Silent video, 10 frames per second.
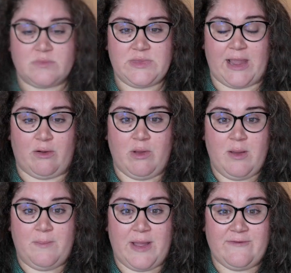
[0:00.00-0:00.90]
Now,
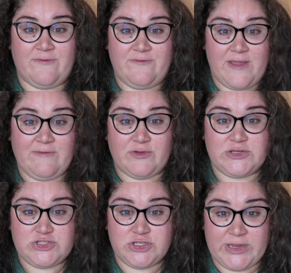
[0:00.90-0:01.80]
my
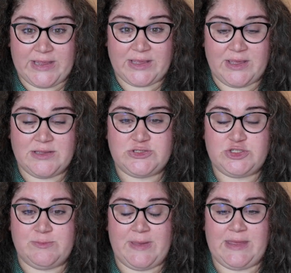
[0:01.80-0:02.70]
favorite trick
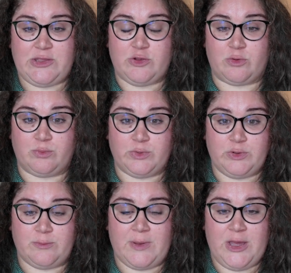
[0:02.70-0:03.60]
to make your
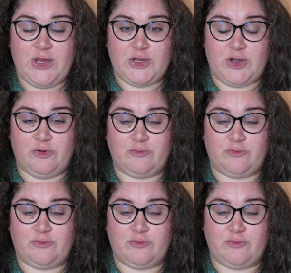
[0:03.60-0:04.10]
room go